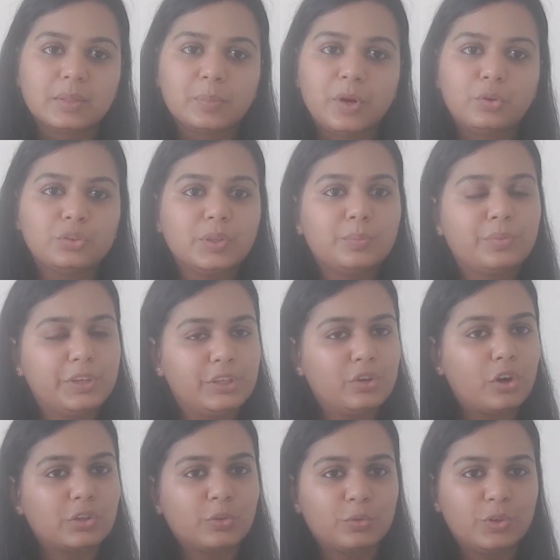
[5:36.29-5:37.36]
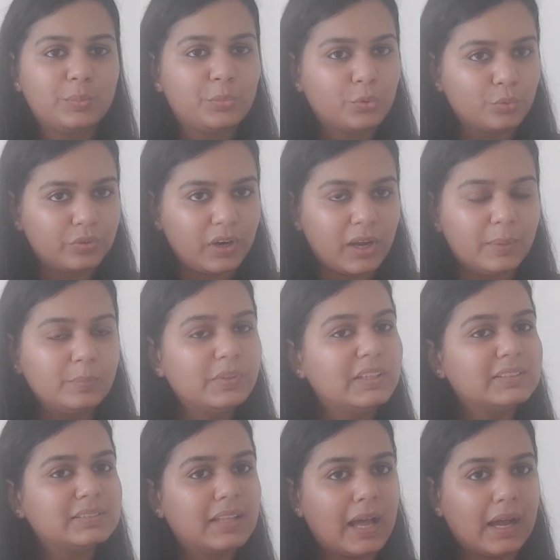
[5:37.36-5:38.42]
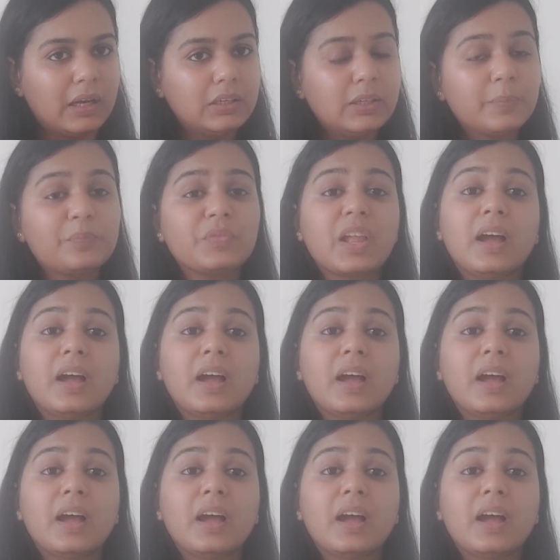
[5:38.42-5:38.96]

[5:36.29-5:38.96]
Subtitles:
about the pre-doctoral program is that,